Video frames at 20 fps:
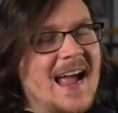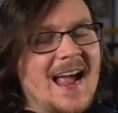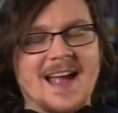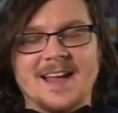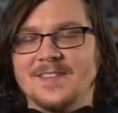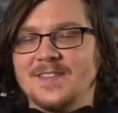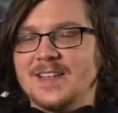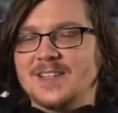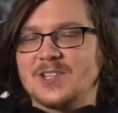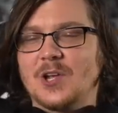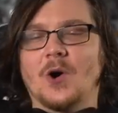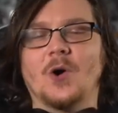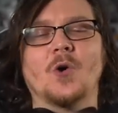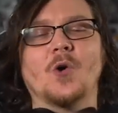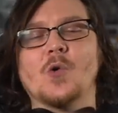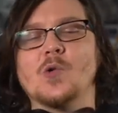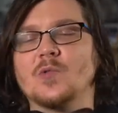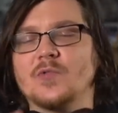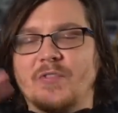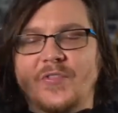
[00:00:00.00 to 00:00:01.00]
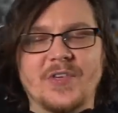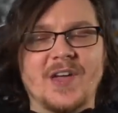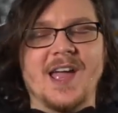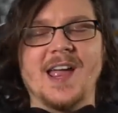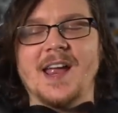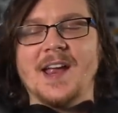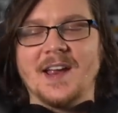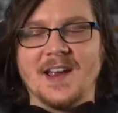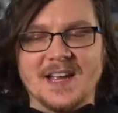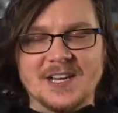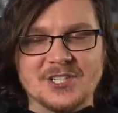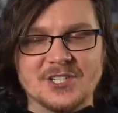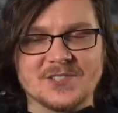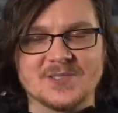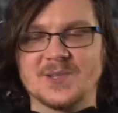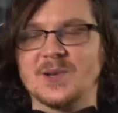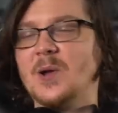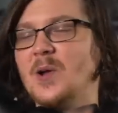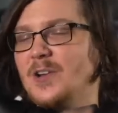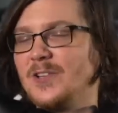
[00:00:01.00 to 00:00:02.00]
and this whole thing
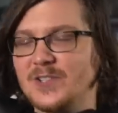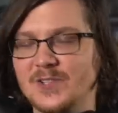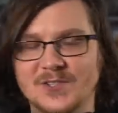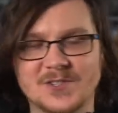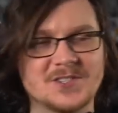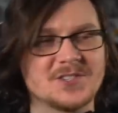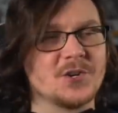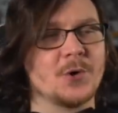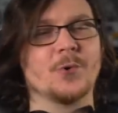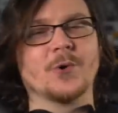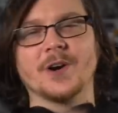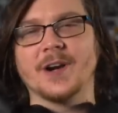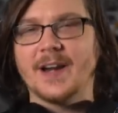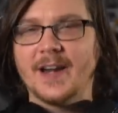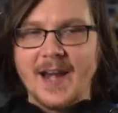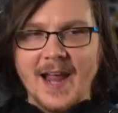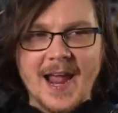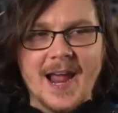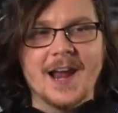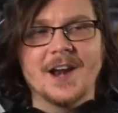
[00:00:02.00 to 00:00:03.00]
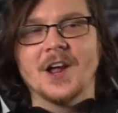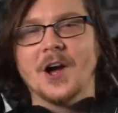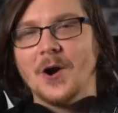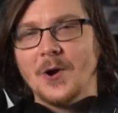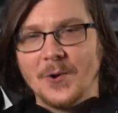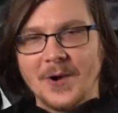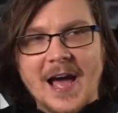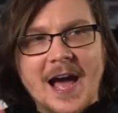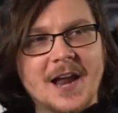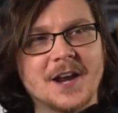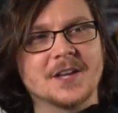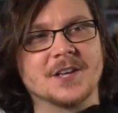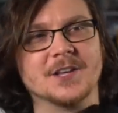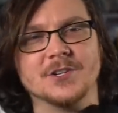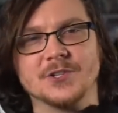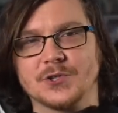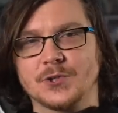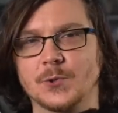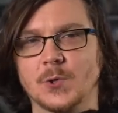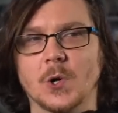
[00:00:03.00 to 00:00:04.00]
just tornadoed out of
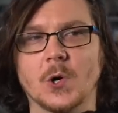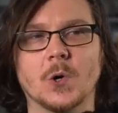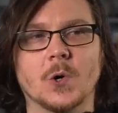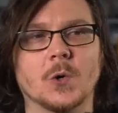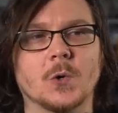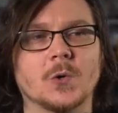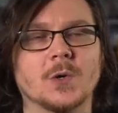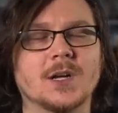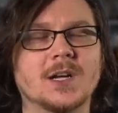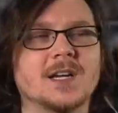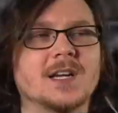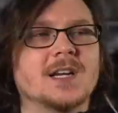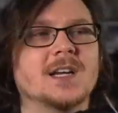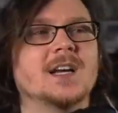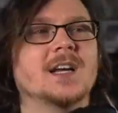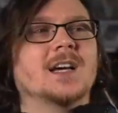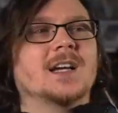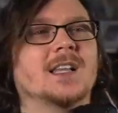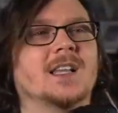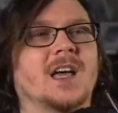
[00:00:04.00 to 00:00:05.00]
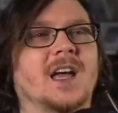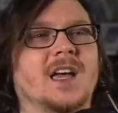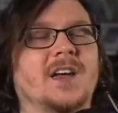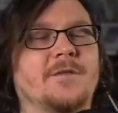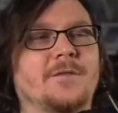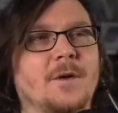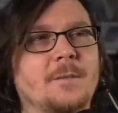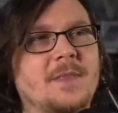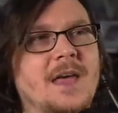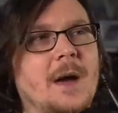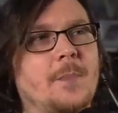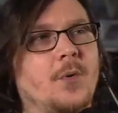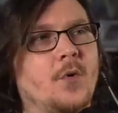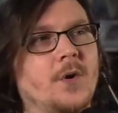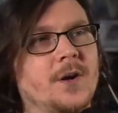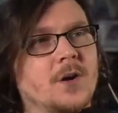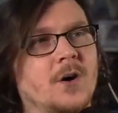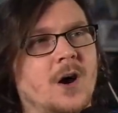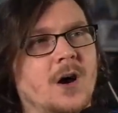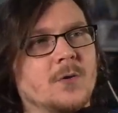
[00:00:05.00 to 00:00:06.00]
control, like from that
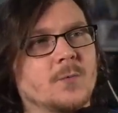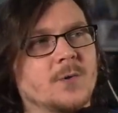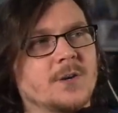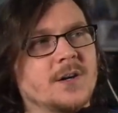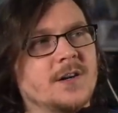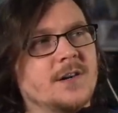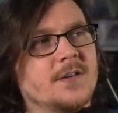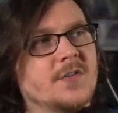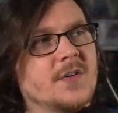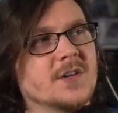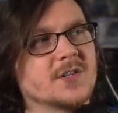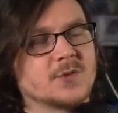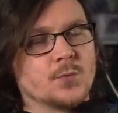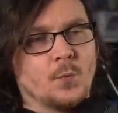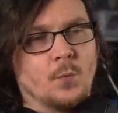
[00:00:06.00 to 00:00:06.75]
point onward into this